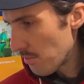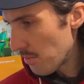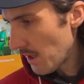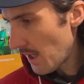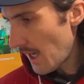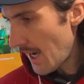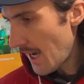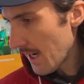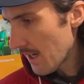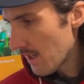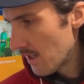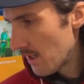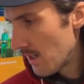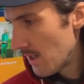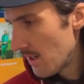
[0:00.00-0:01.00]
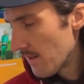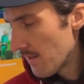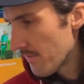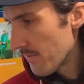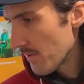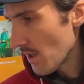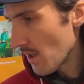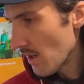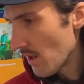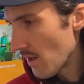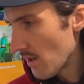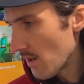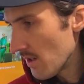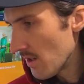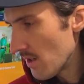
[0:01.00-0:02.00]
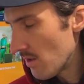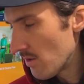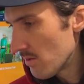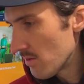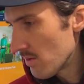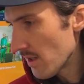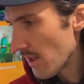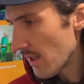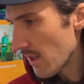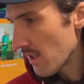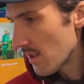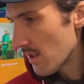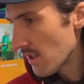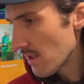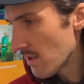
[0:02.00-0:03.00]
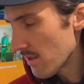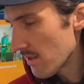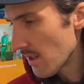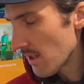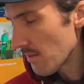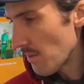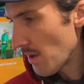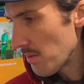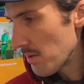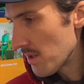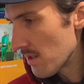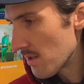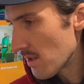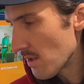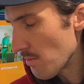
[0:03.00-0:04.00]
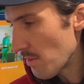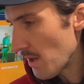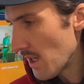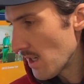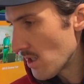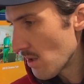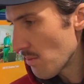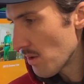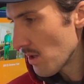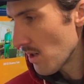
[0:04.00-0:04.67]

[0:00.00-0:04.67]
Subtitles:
black? You know, like this looks like maybe there's some paint chipping